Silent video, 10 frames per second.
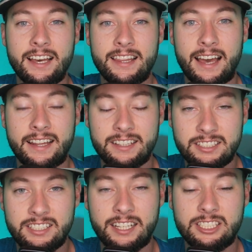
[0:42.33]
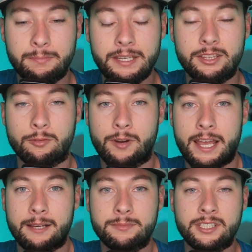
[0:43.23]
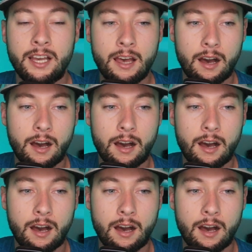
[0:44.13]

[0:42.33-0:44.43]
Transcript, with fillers: that the Jets beat the Rams